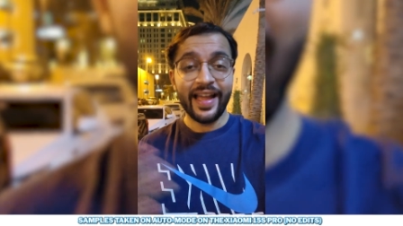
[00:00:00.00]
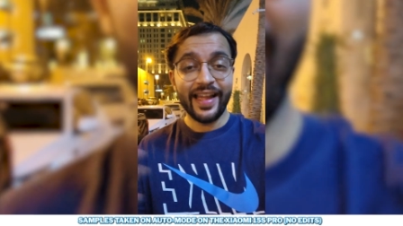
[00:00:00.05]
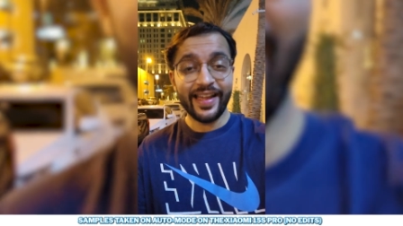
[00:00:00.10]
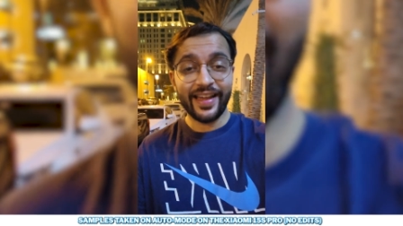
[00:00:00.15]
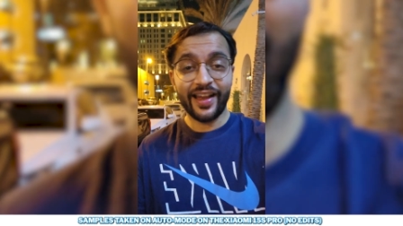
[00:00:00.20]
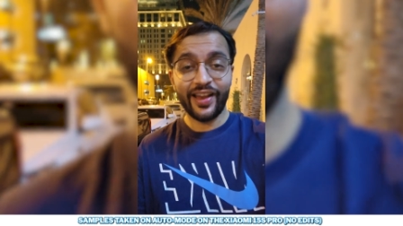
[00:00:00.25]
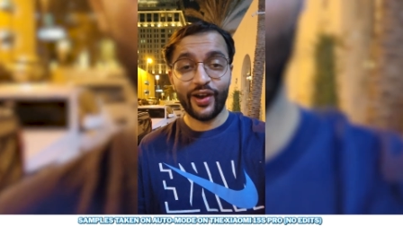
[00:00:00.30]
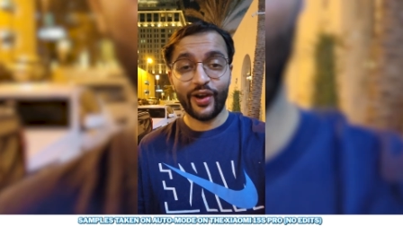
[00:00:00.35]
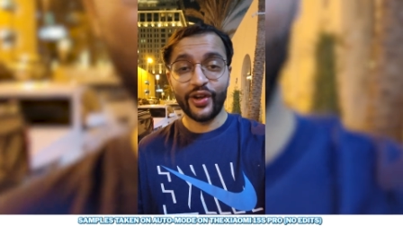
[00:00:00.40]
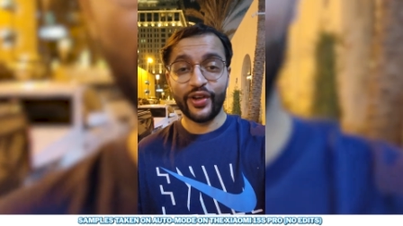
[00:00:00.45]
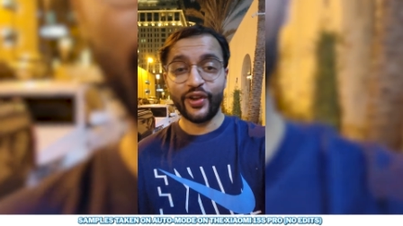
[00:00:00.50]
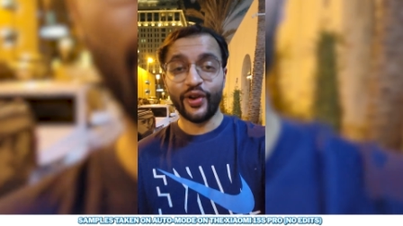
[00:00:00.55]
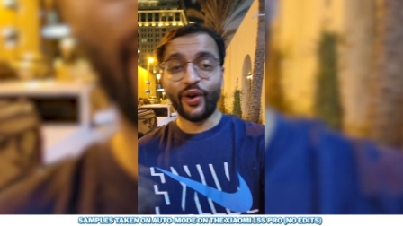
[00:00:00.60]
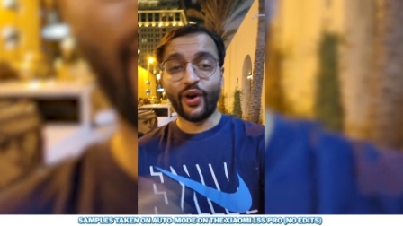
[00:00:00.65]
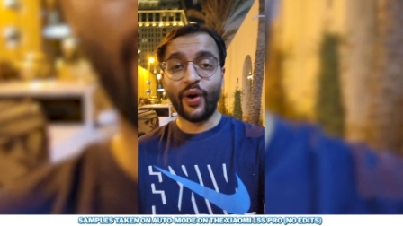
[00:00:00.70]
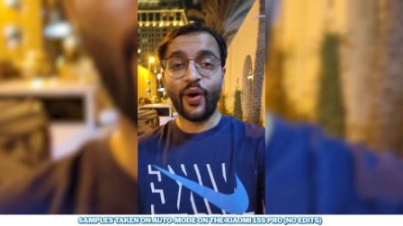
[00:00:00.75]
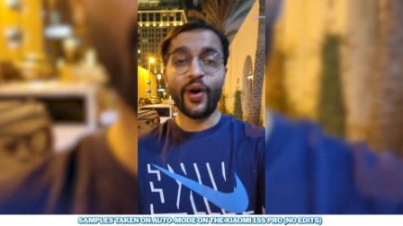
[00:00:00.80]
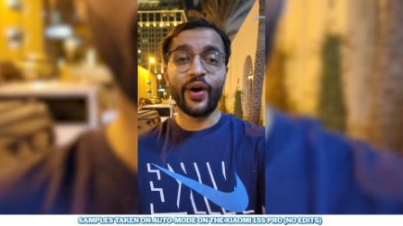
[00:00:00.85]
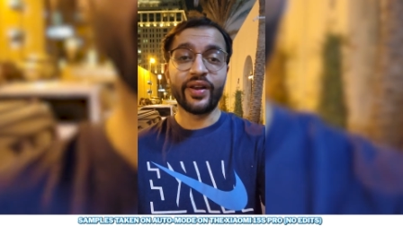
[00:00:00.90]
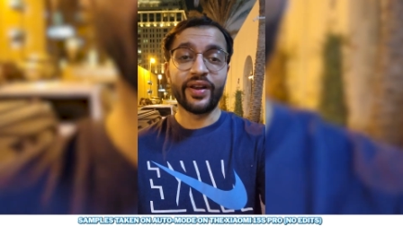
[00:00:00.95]
A I audio
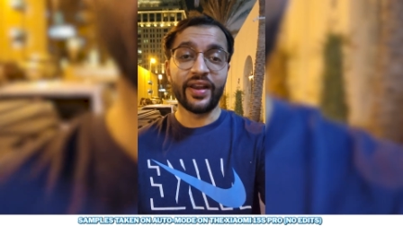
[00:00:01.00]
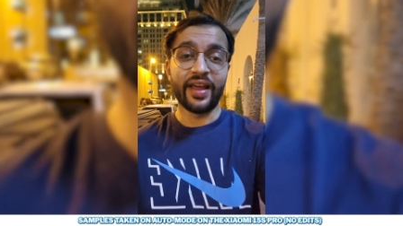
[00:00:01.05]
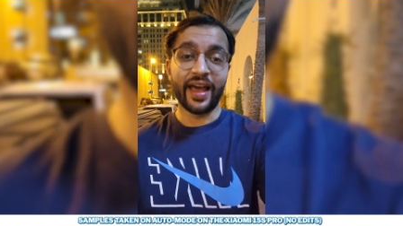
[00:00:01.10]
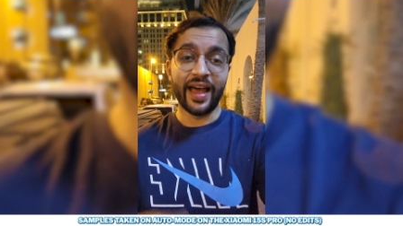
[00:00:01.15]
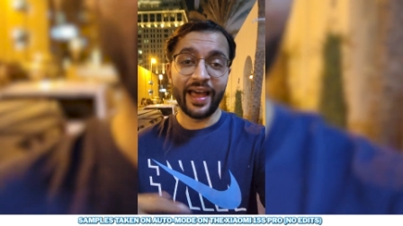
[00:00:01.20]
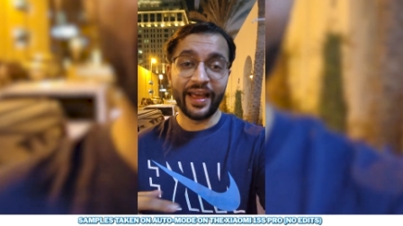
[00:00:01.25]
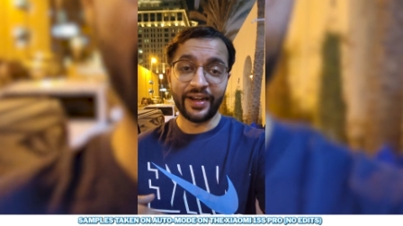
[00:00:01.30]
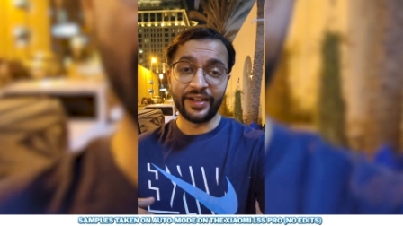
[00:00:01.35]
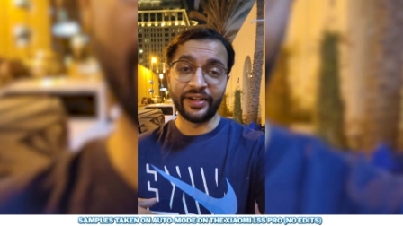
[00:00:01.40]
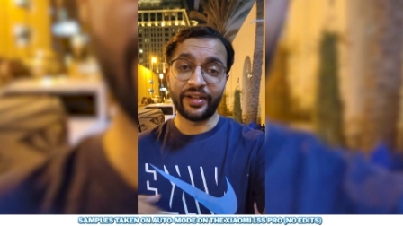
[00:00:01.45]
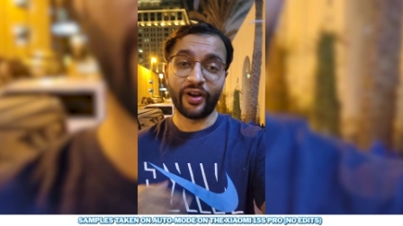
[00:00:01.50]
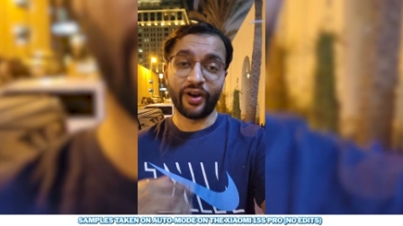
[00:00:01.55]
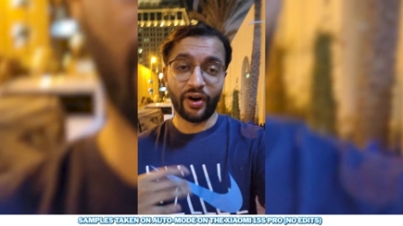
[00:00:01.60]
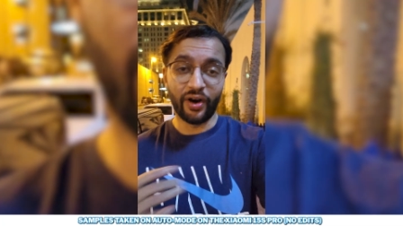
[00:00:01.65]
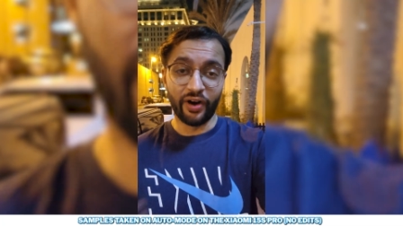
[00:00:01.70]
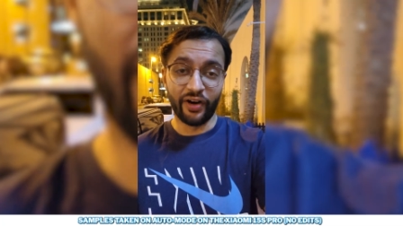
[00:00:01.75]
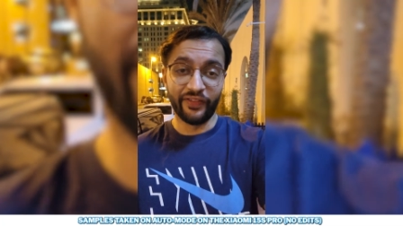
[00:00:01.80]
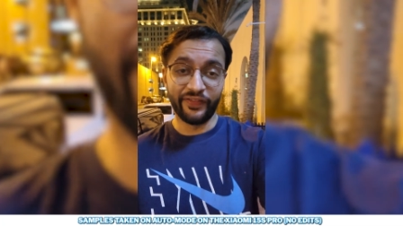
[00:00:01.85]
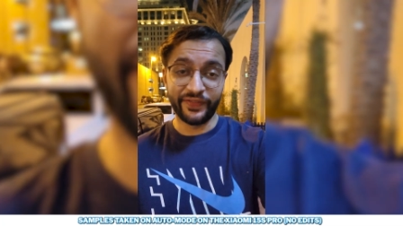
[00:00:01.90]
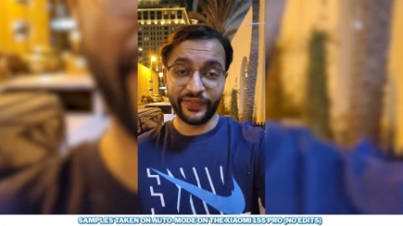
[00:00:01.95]
on and
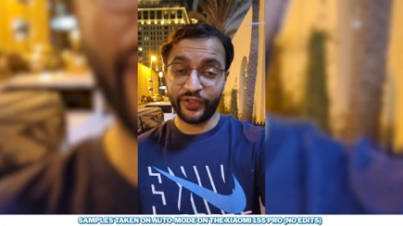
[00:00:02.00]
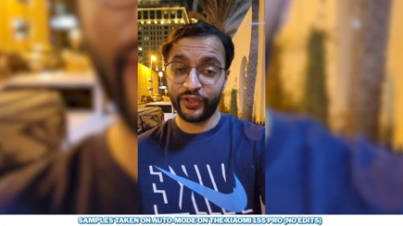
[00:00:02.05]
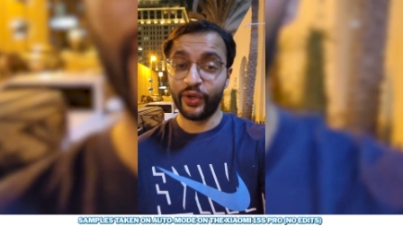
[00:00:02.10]
off.